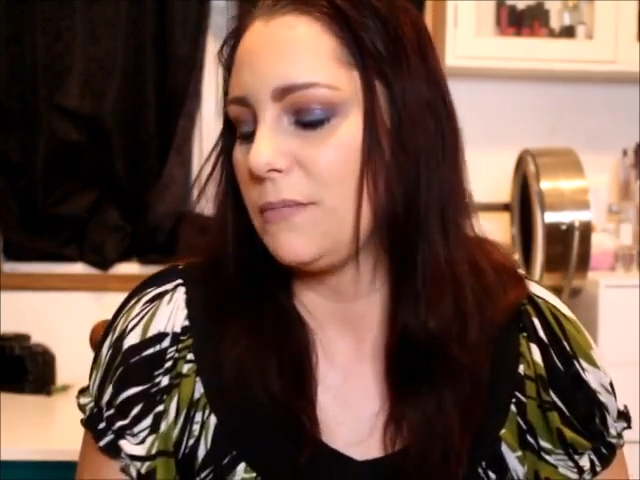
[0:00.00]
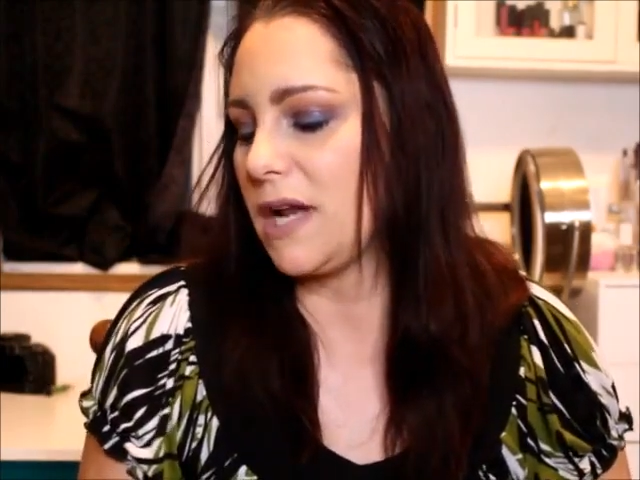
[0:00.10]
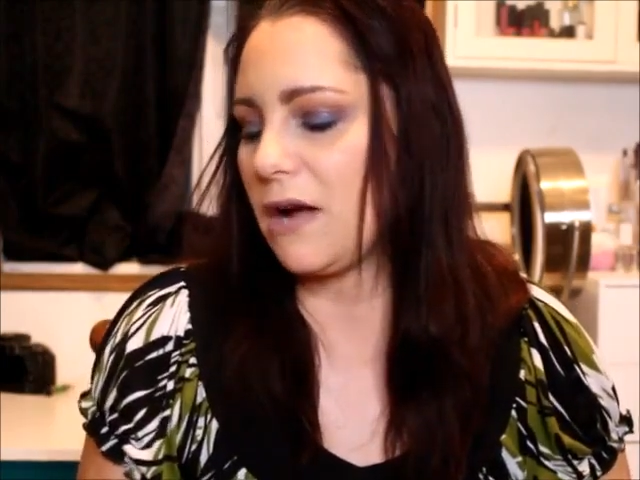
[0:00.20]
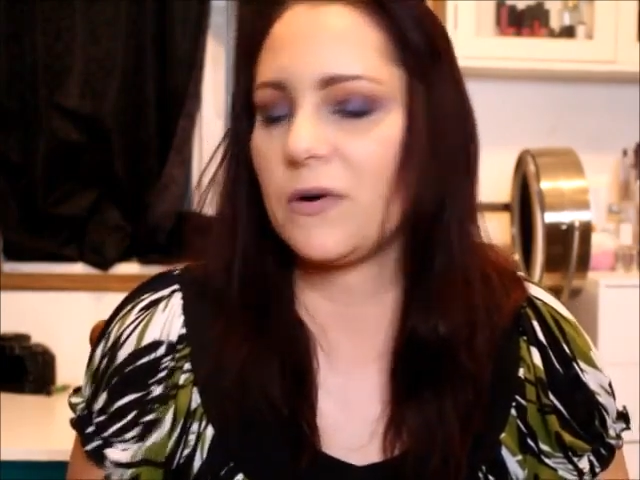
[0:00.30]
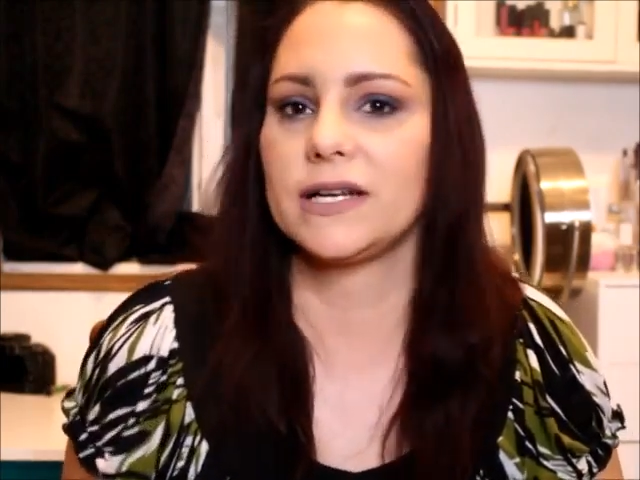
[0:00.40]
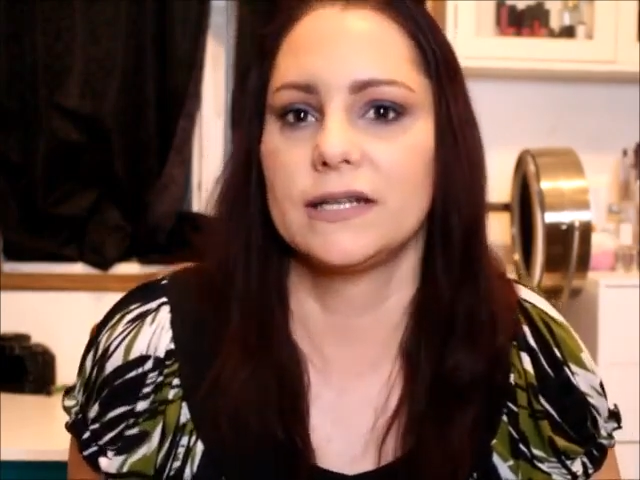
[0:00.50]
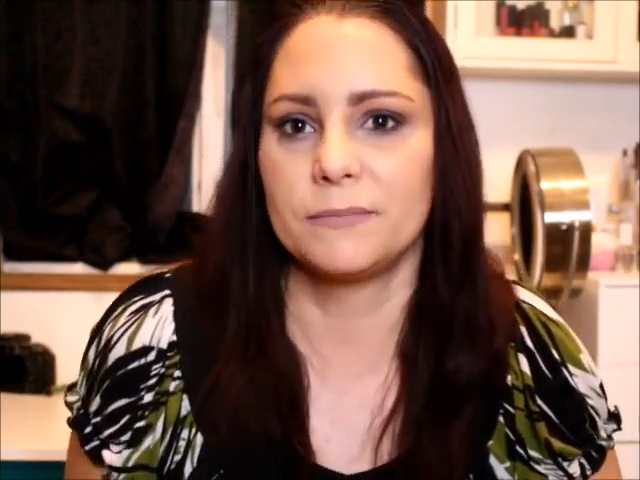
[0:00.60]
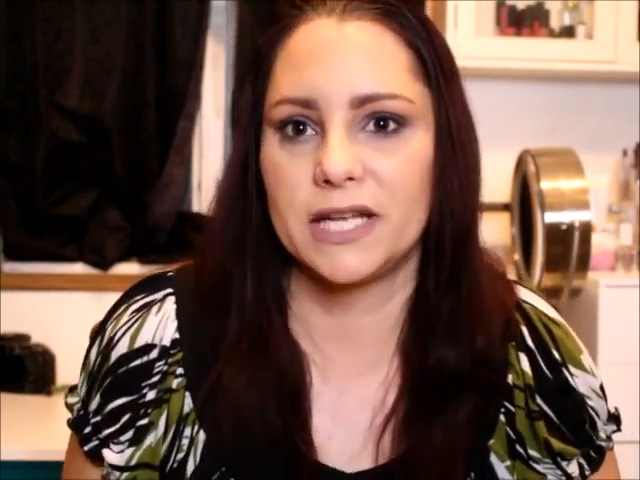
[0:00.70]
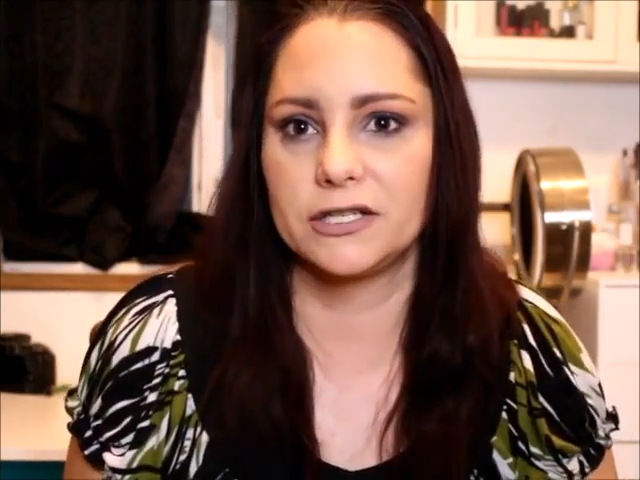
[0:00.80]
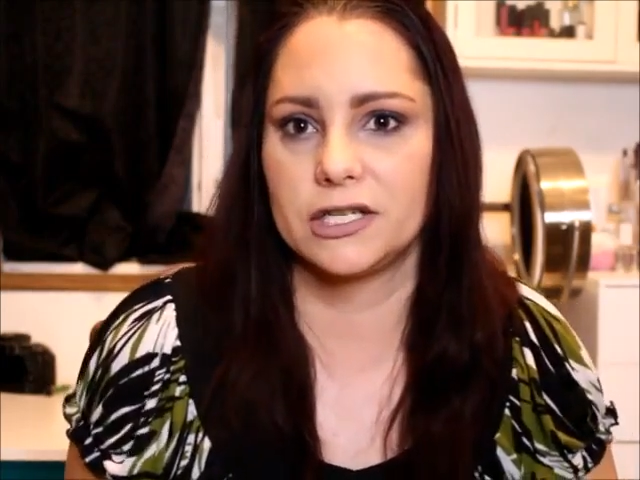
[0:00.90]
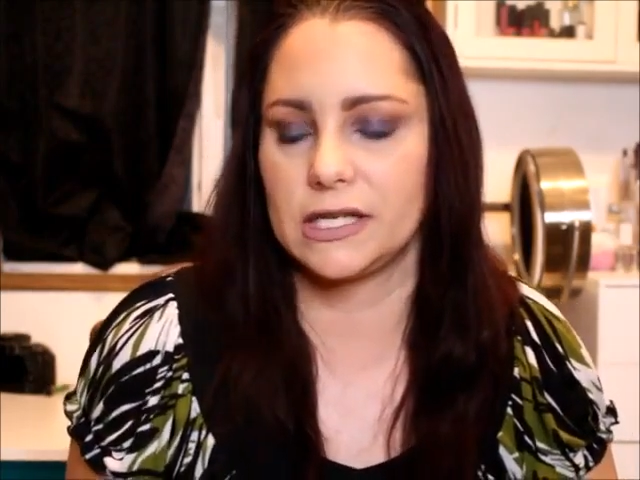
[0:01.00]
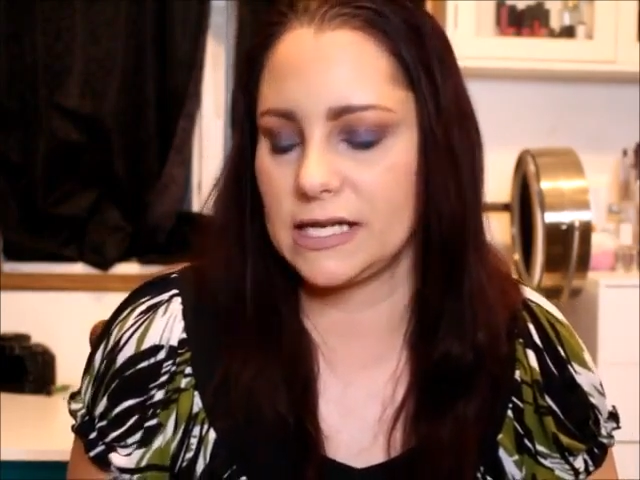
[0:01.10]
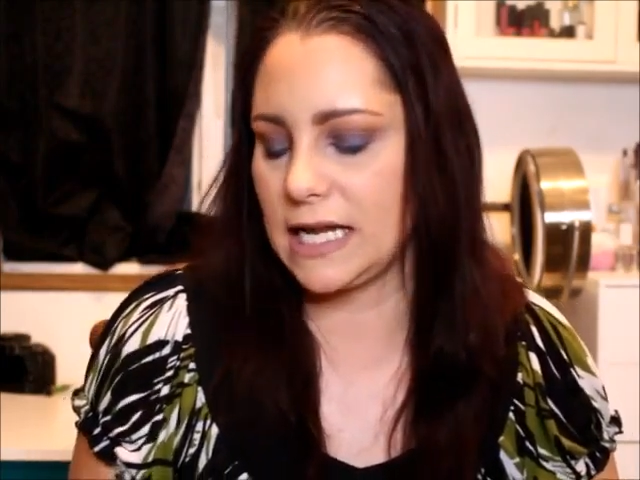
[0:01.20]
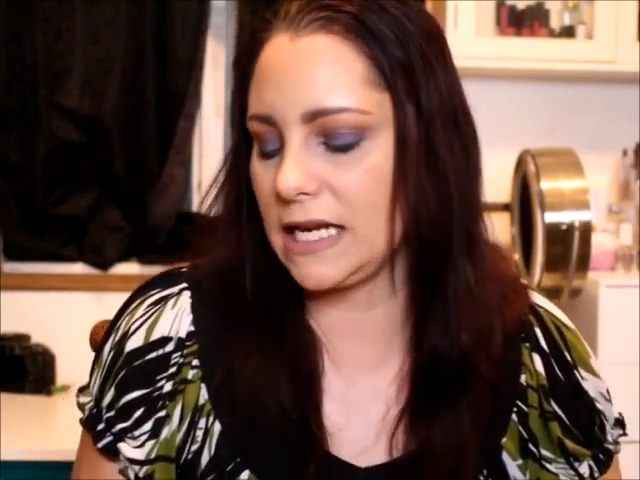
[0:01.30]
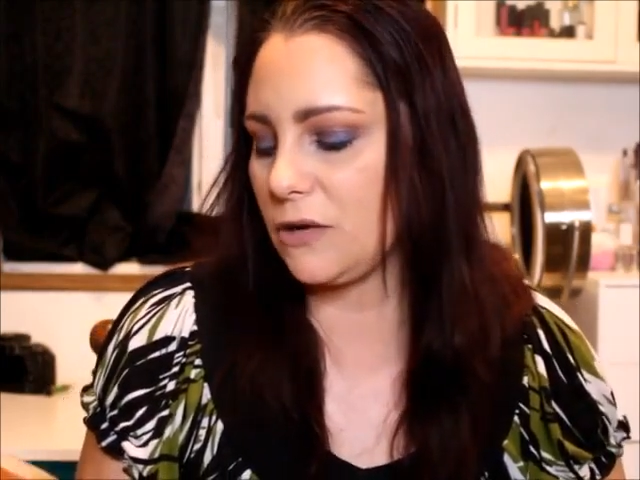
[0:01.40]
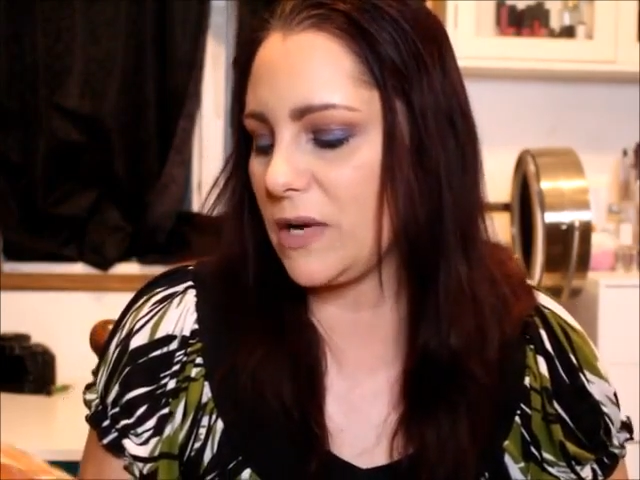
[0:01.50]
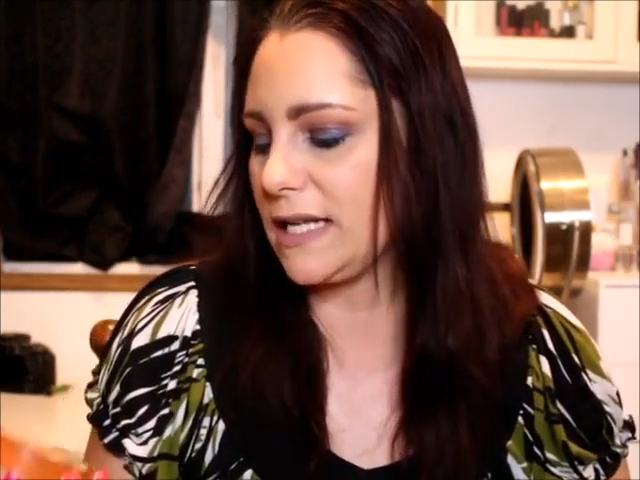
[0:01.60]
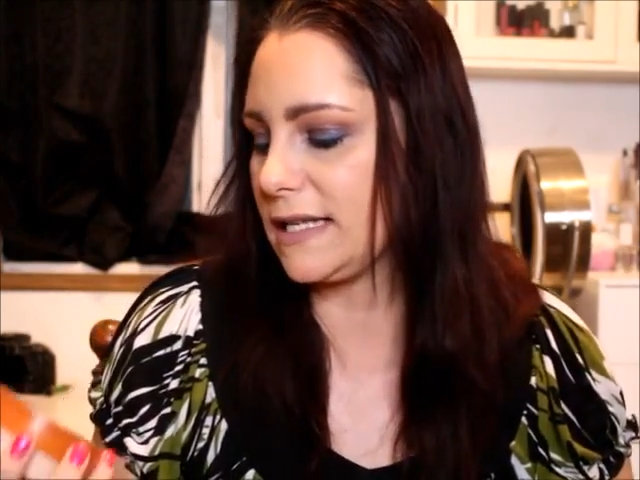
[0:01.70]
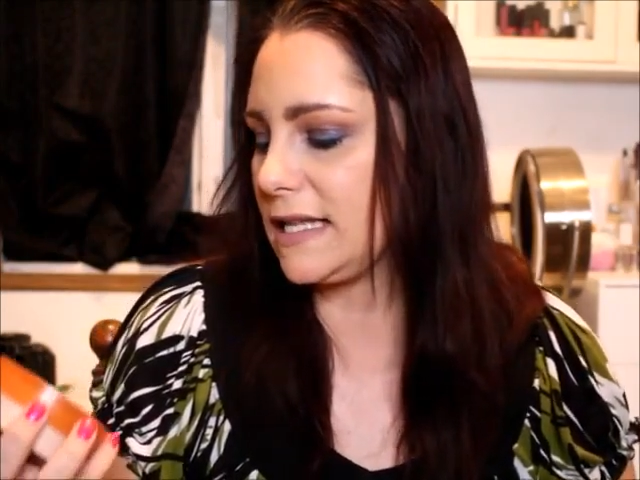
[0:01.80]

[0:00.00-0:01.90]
But I wanted to mention it anyways.